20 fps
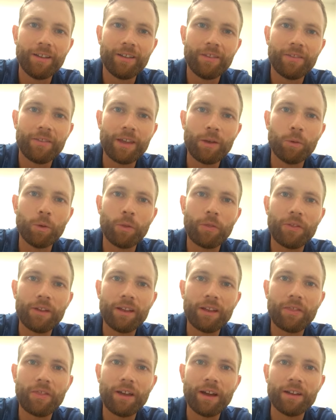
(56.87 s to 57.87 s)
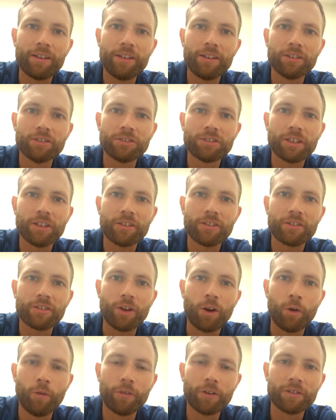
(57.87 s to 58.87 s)
They will think that you're just
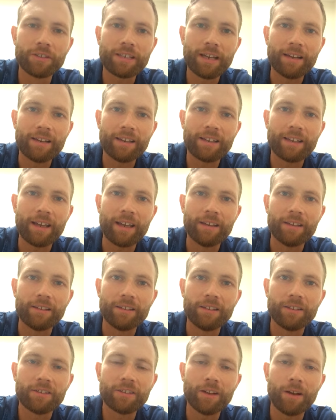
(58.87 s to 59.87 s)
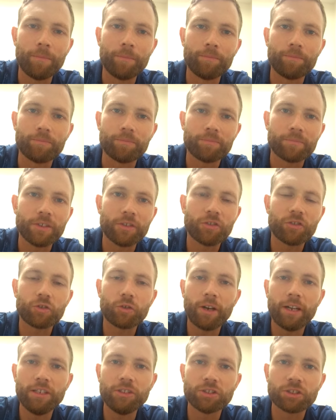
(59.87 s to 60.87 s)
over-dedicated to some
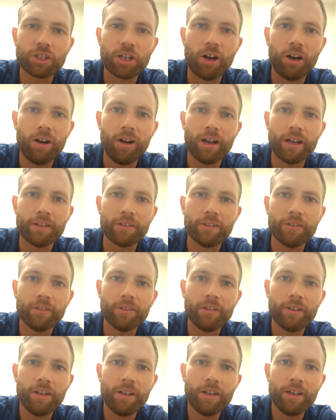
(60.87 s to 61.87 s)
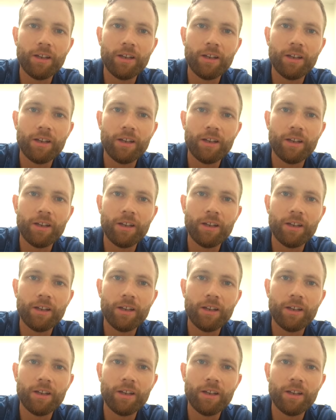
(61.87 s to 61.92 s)
strange cause.